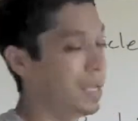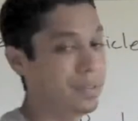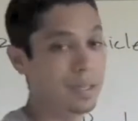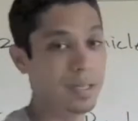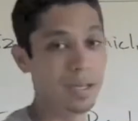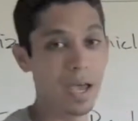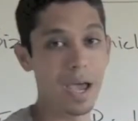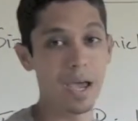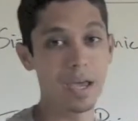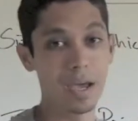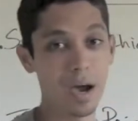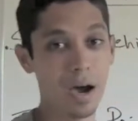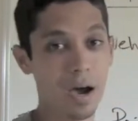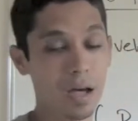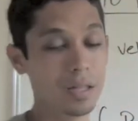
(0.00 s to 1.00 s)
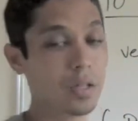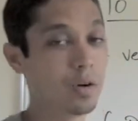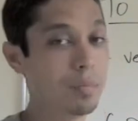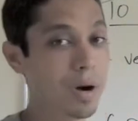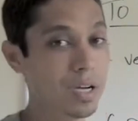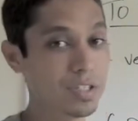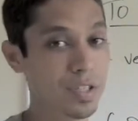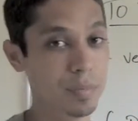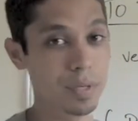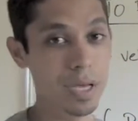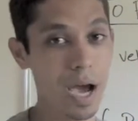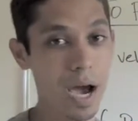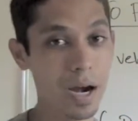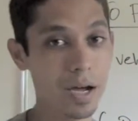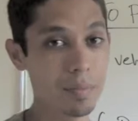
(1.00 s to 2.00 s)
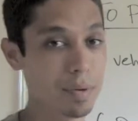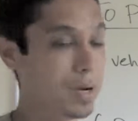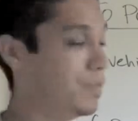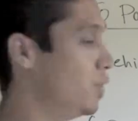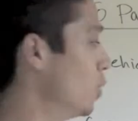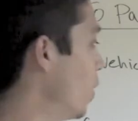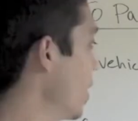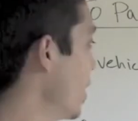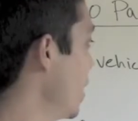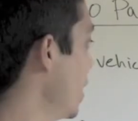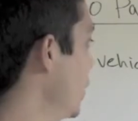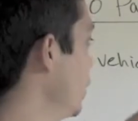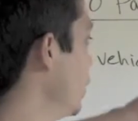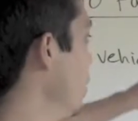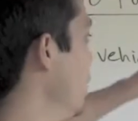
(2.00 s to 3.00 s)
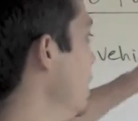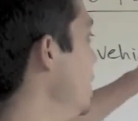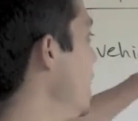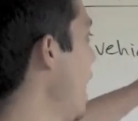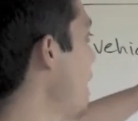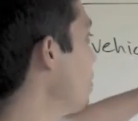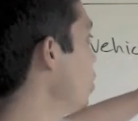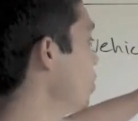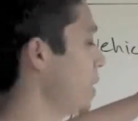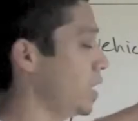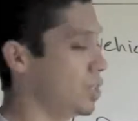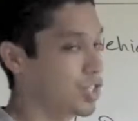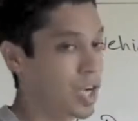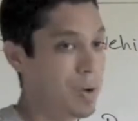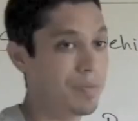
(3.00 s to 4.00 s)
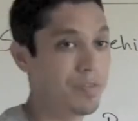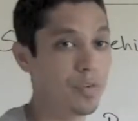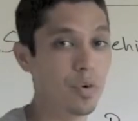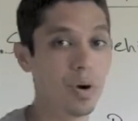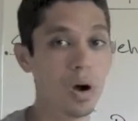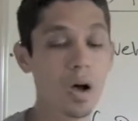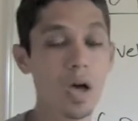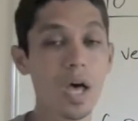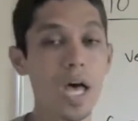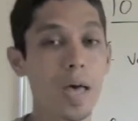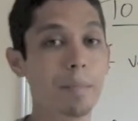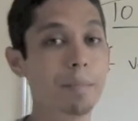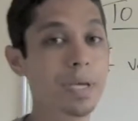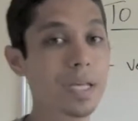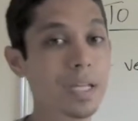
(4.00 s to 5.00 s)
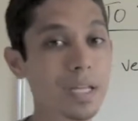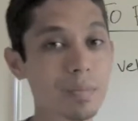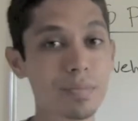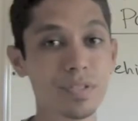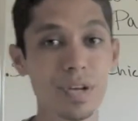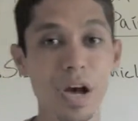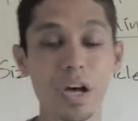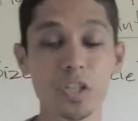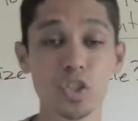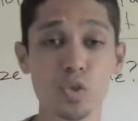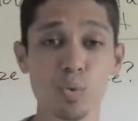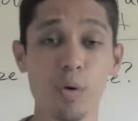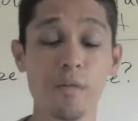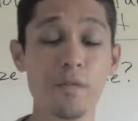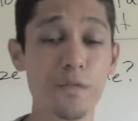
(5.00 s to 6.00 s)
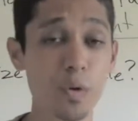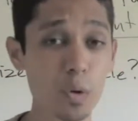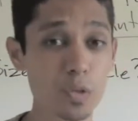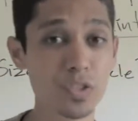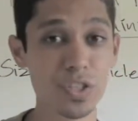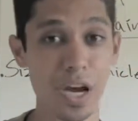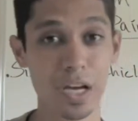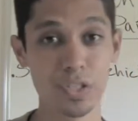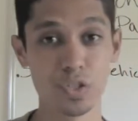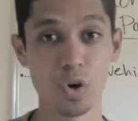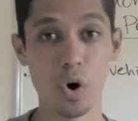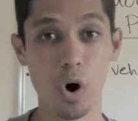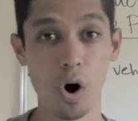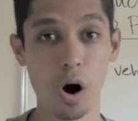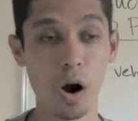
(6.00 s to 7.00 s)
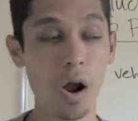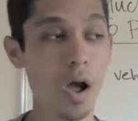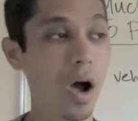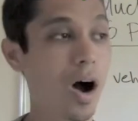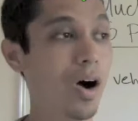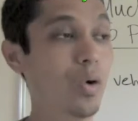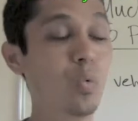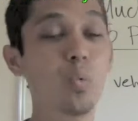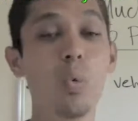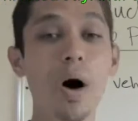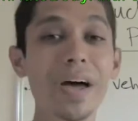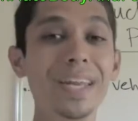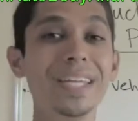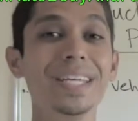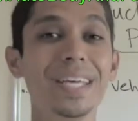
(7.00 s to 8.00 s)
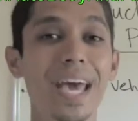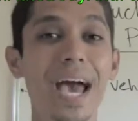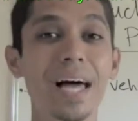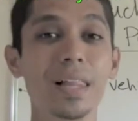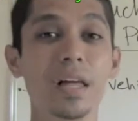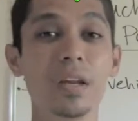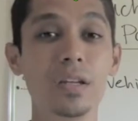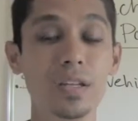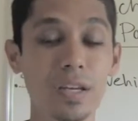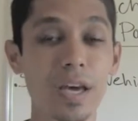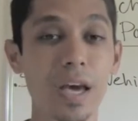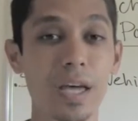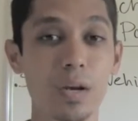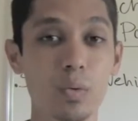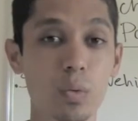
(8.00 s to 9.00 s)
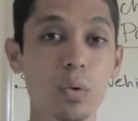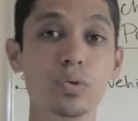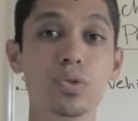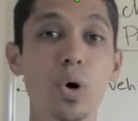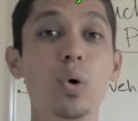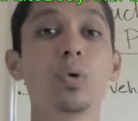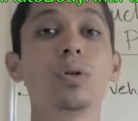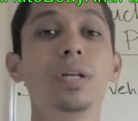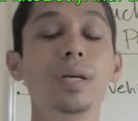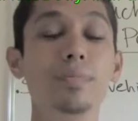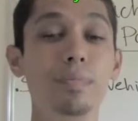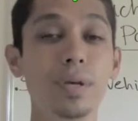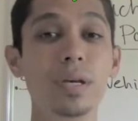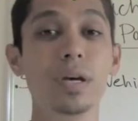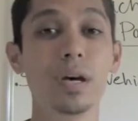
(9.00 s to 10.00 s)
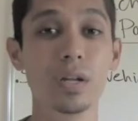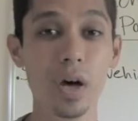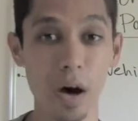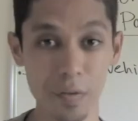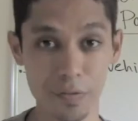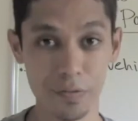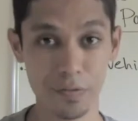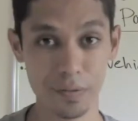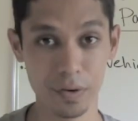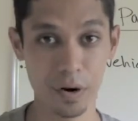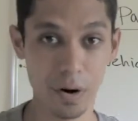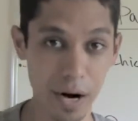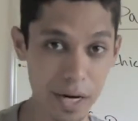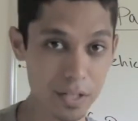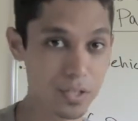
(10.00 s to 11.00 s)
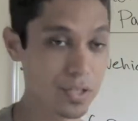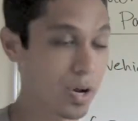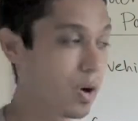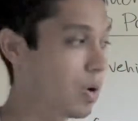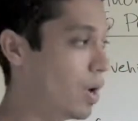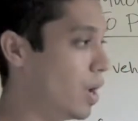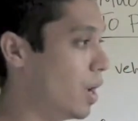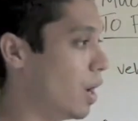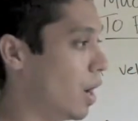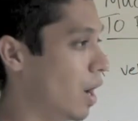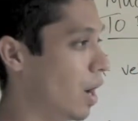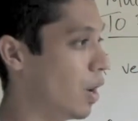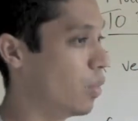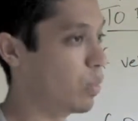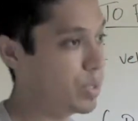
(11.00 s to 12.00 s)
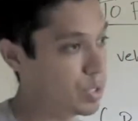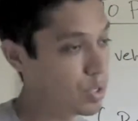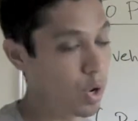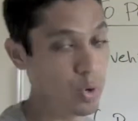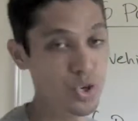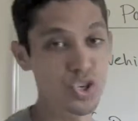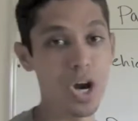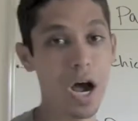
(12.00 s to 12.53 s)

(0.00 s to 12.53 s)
painting a little Mazda Miata. But if you wanted to do an enamel paint job for a medium-sized to a full-size car, a 1-gallon kit will totally be enough. All right, so when you go